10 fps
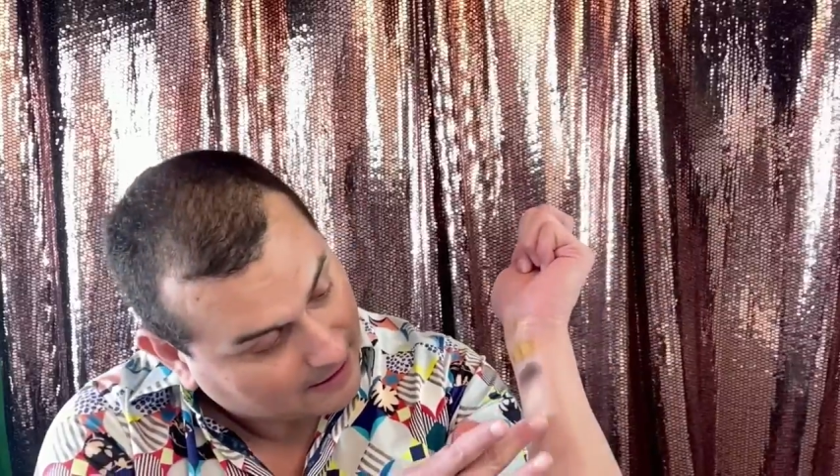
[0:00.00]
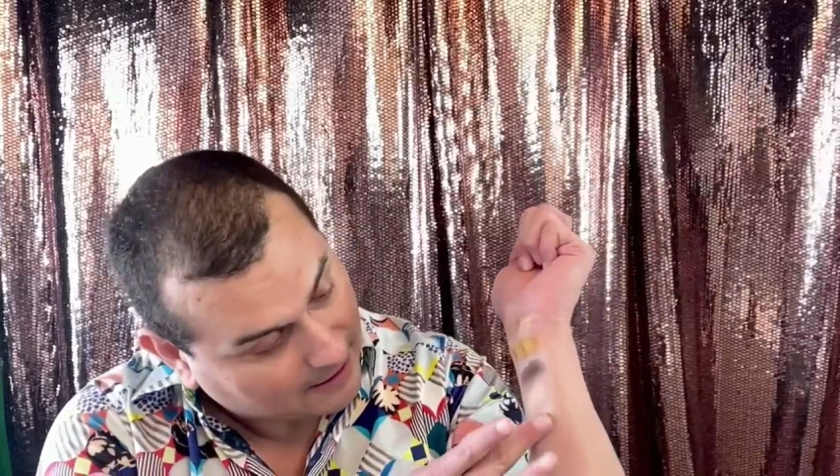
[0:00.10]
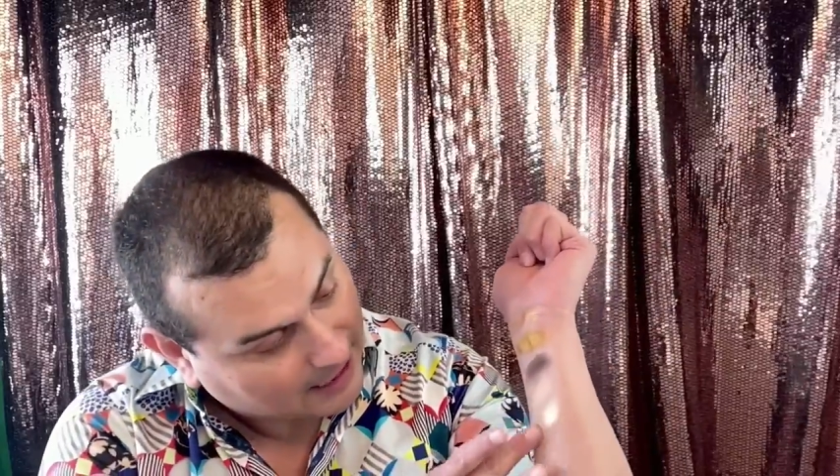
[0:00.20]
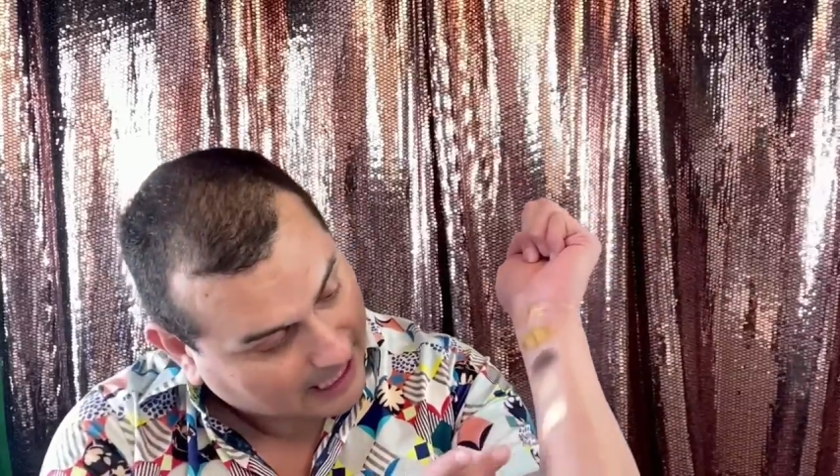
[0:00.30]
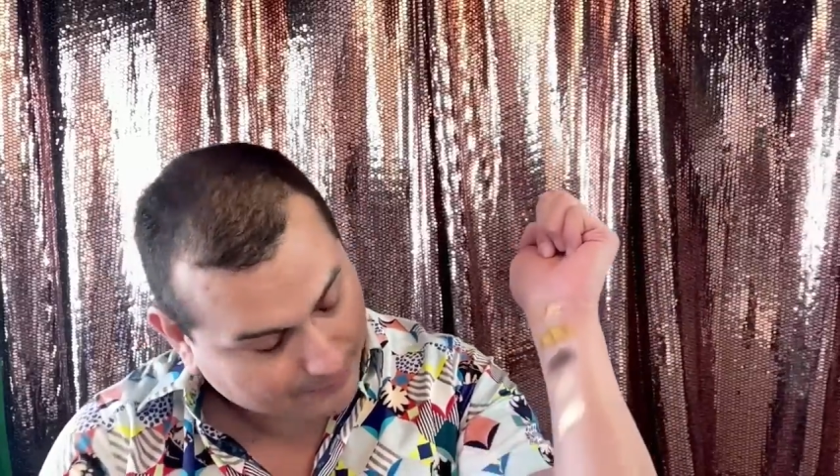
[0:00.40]

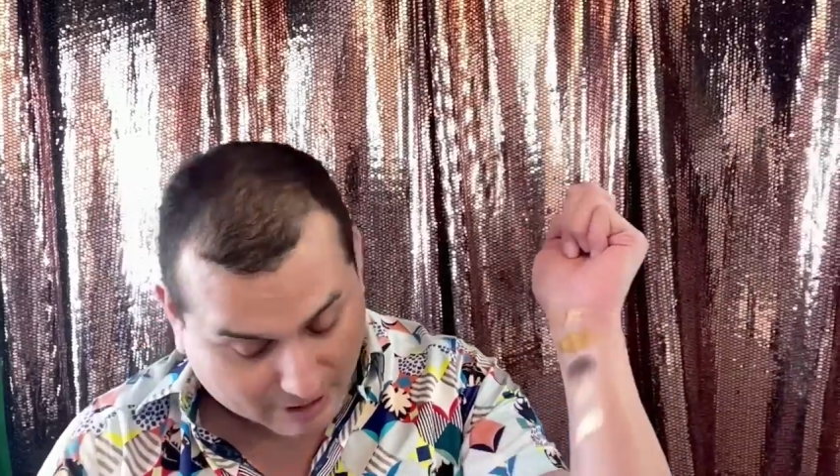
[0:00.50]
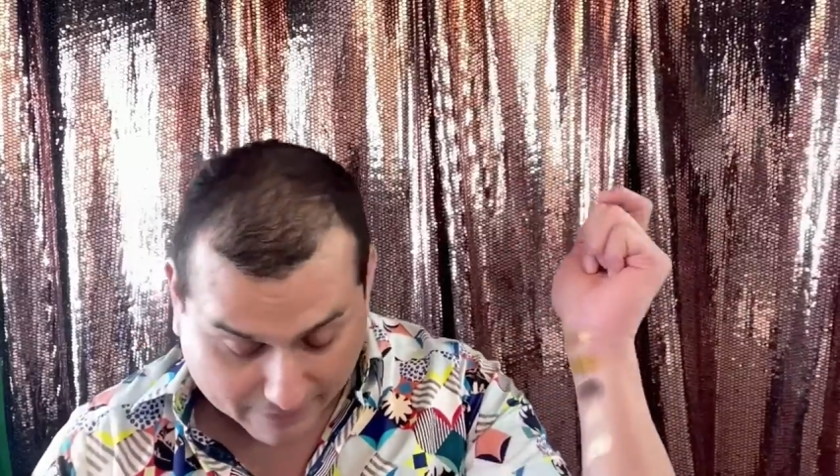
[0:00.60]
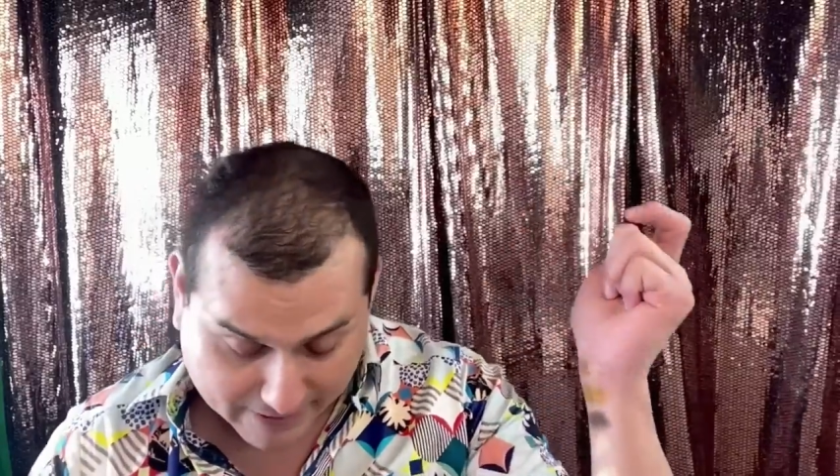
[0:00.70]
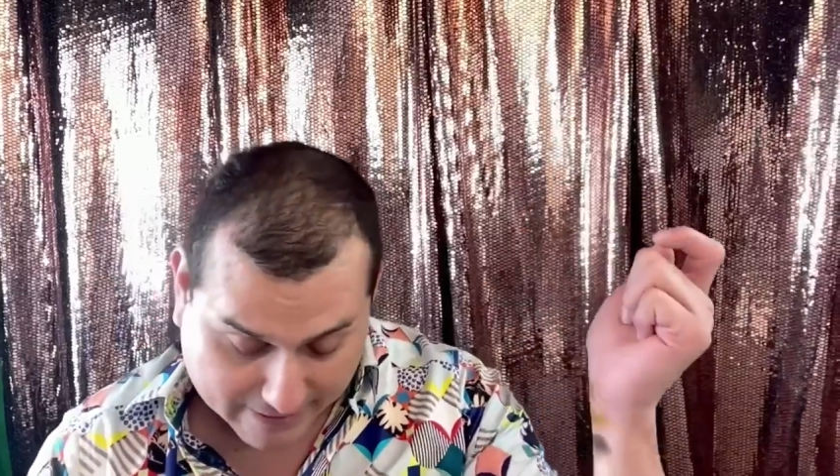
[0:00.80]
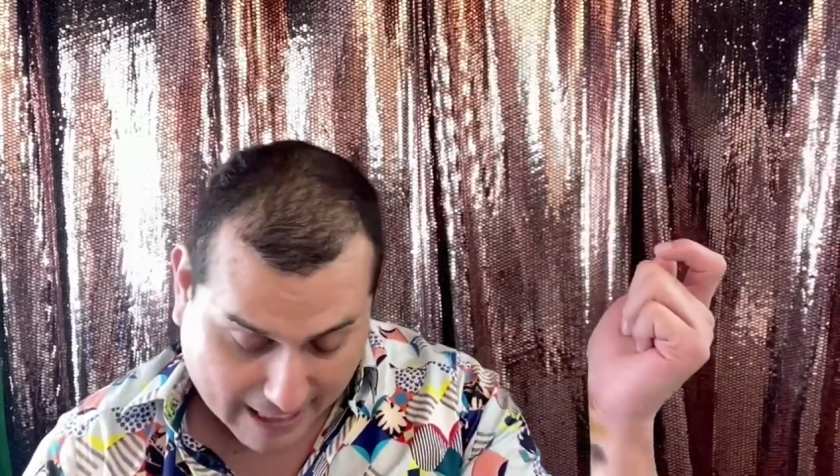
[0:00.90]
I'm
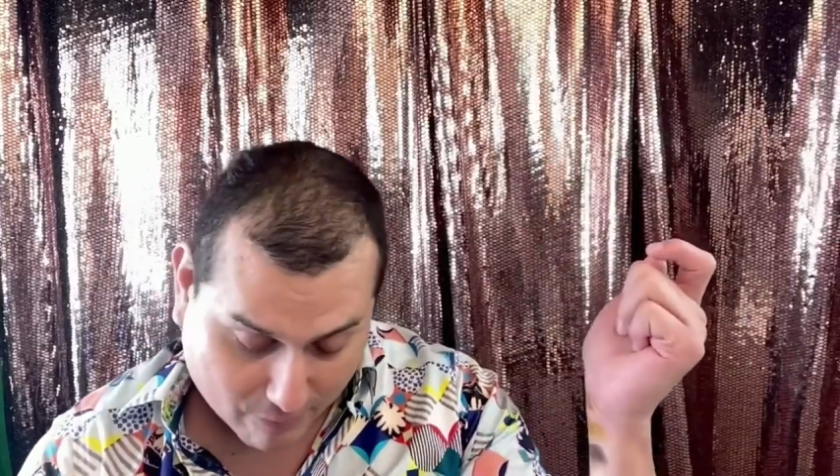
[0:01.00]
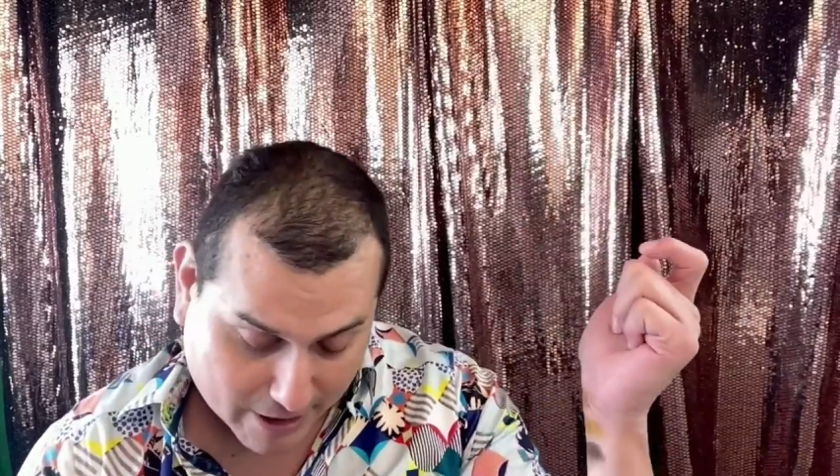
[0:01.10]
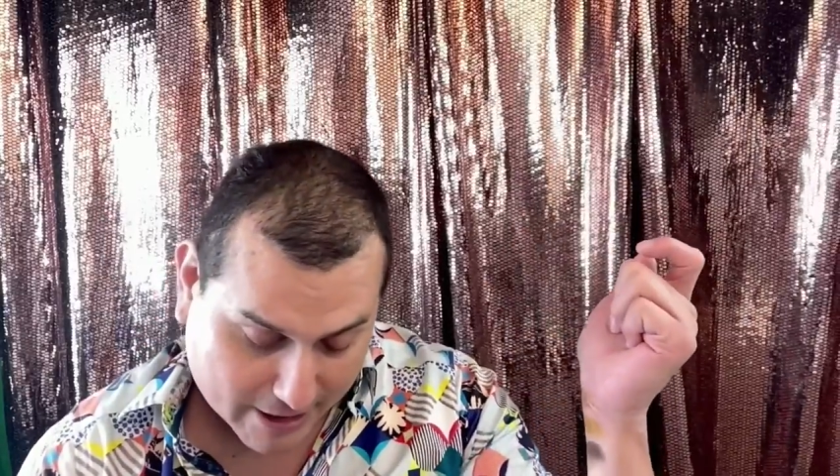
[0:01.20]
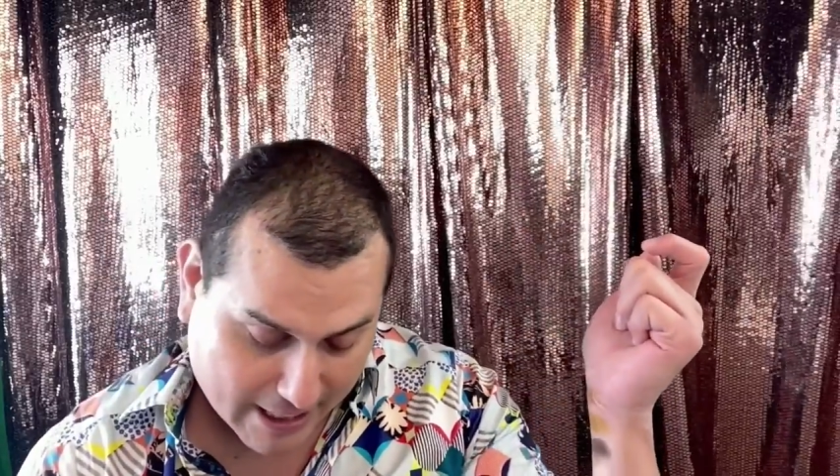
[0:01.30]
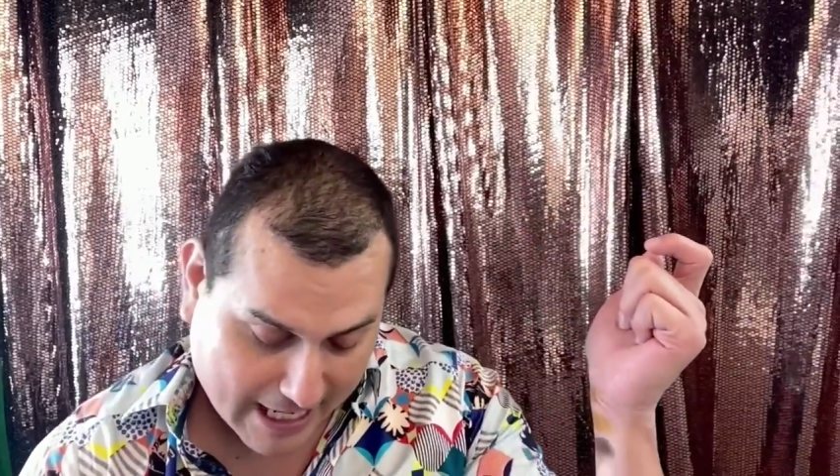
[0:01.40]
loving that
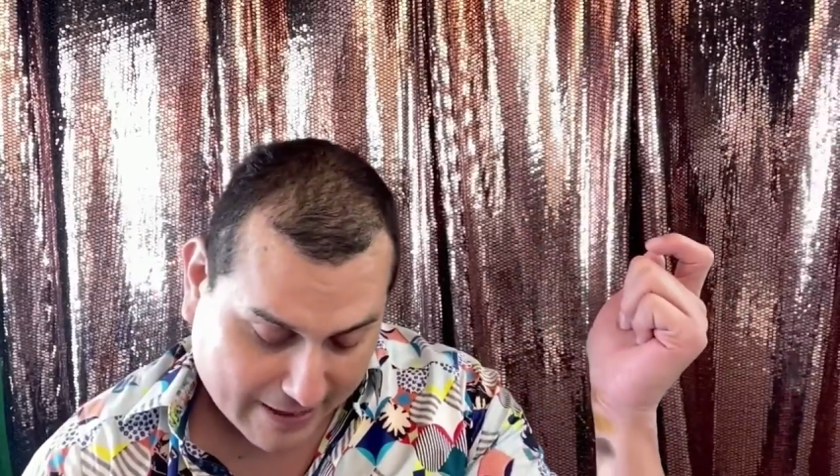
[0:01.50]
one. And